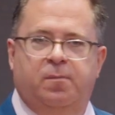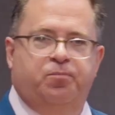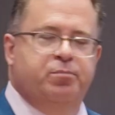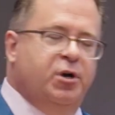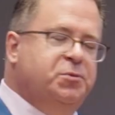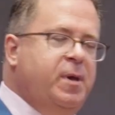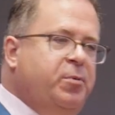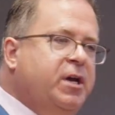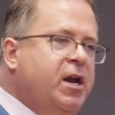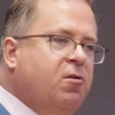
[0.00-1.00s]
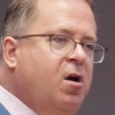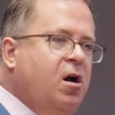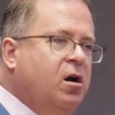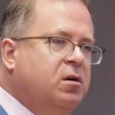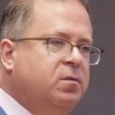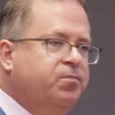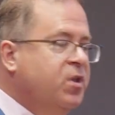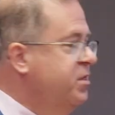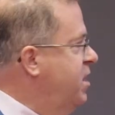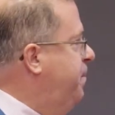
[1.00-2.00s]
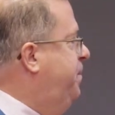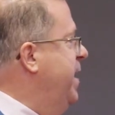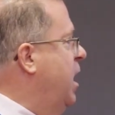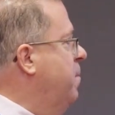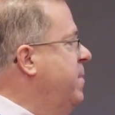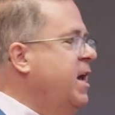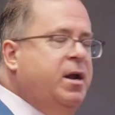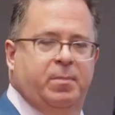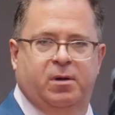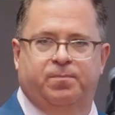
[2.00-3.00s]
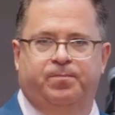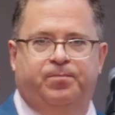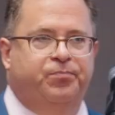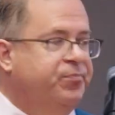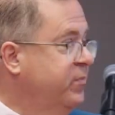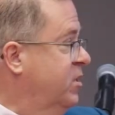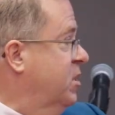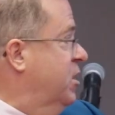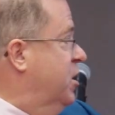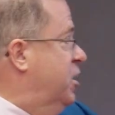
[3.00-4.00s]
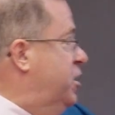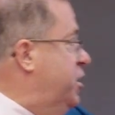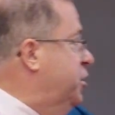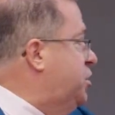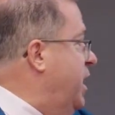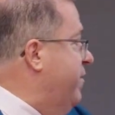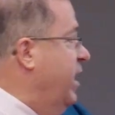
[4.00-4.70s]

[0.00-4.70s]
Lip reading: Most people get it wrong. The bare minimum, you should have a